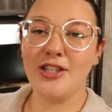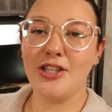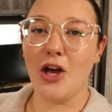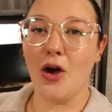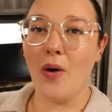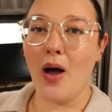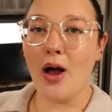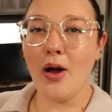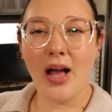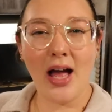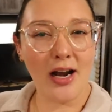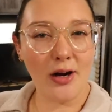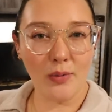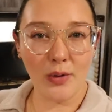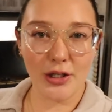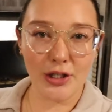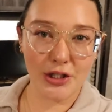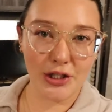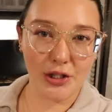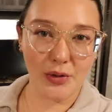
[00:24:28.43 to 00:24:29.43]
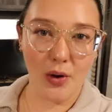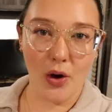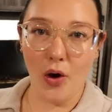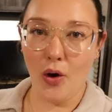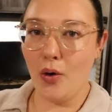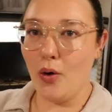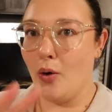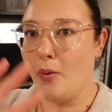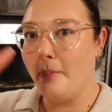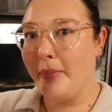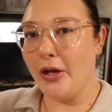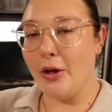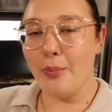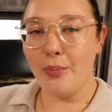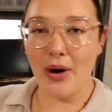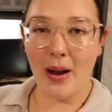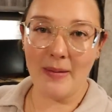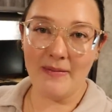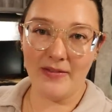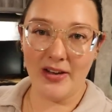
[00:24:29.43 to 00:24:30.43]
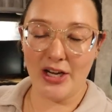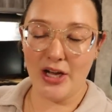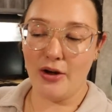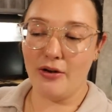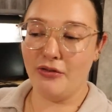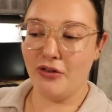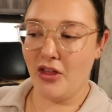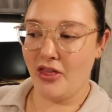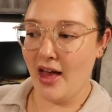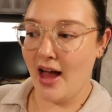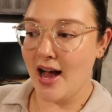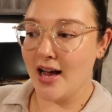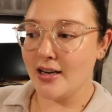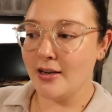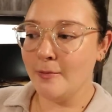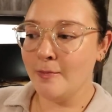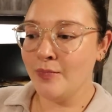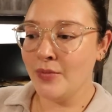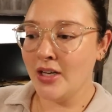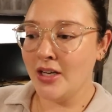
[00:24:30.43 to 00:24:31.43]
So I kind of want to do a whole meal prep video for that.